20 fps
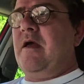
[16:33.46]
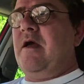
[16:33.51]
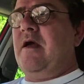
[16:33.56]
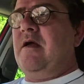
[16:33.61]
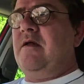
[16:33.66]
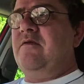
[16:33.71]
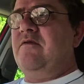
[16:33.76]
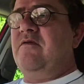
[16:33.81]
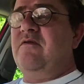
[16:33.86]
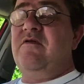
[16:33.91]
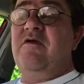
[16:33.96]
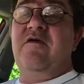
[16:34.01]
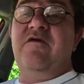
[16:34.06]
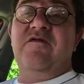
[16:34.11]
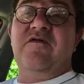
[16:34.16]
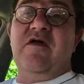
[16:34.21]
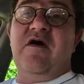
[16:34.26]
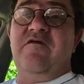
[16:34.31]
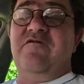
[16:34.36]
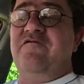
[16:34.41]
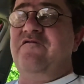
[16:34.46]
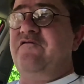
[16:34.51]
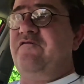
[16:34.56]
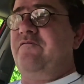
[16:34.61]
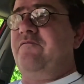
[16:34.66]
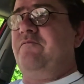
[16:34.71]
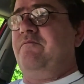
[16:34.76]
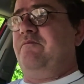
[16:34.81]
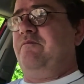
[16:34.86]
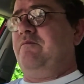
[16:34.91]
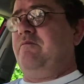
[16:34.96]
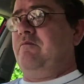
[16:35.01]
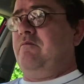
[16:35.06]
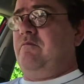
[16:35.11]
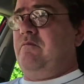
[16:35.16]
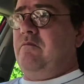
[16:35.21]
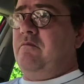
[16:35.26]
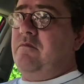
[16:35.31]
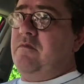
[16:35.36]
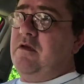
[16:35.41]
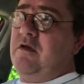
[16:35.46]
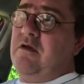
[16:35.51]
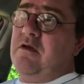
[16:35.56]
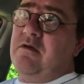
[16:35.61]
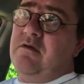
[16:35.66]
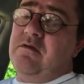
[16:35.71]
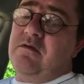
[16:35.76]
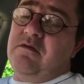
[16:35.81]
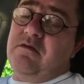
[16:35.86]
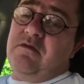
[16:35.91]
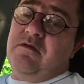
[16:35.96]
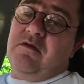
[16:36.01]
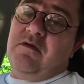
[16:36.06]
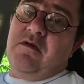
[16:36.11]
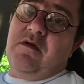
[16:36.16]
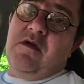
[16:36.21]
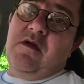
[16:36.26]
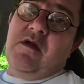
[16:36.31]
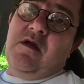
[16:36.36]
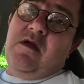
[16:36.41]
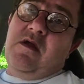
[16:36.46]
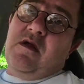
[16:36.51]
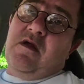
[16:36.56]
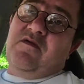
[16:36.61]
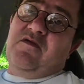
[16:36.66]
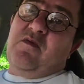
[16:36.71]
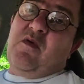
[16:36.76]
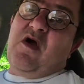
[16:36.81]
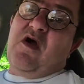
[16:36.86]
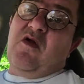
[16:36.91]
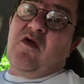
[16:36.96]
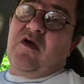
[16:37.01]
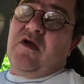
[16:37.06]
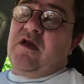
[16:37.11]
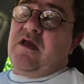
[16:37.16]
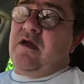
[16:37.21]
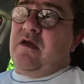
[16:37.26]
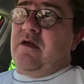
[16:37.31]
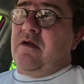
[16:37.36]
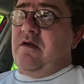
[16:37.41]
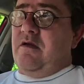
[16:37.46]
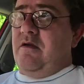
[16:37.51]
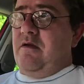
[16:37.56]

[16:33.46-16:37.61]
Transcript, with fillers: and do stuff, you know. That's the way I look at it.